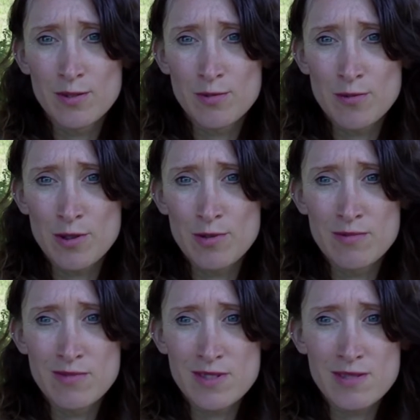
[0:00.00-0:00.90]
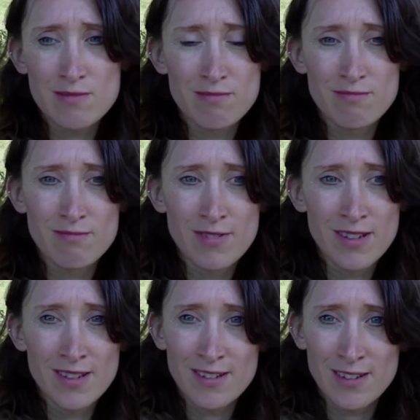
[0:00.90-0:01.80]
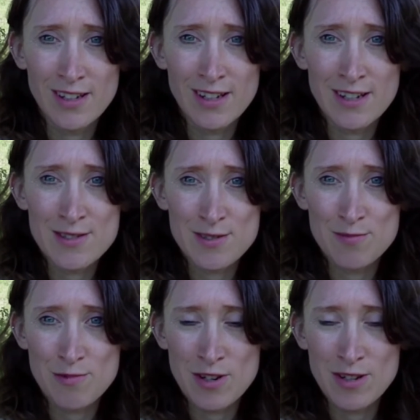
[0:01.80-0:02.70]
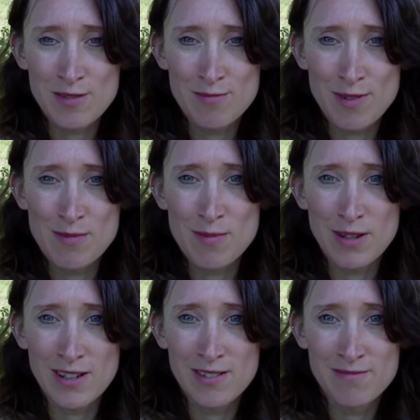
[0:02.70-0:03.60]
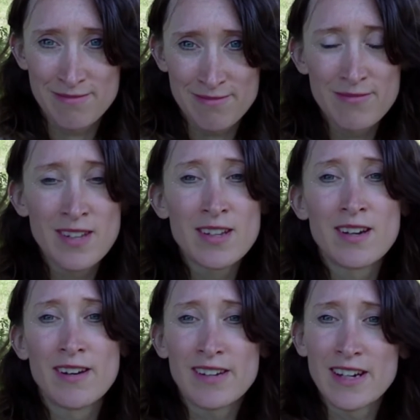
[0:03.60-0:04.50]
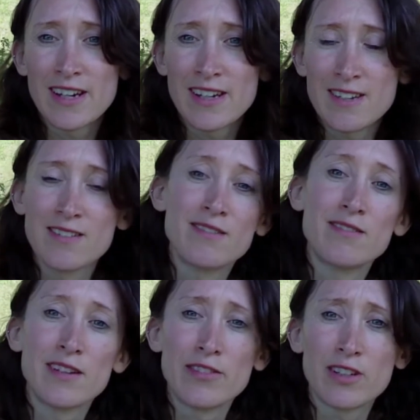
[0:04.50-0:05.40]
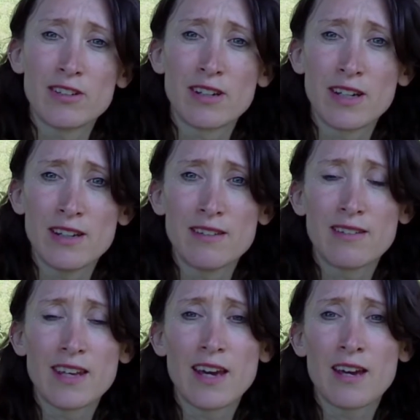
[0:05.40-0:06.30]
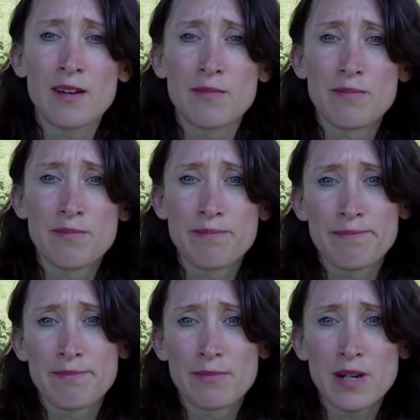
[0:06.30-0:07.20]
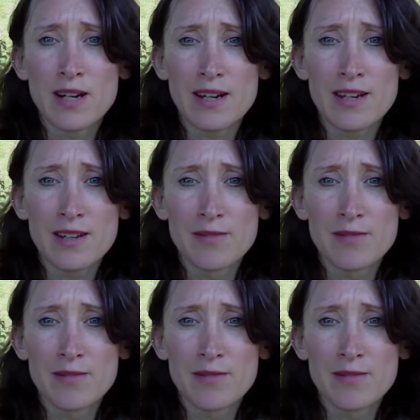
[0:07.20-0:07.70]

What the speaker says: runes in Glastonbury, probably. Okay, have a good day, take care, bye.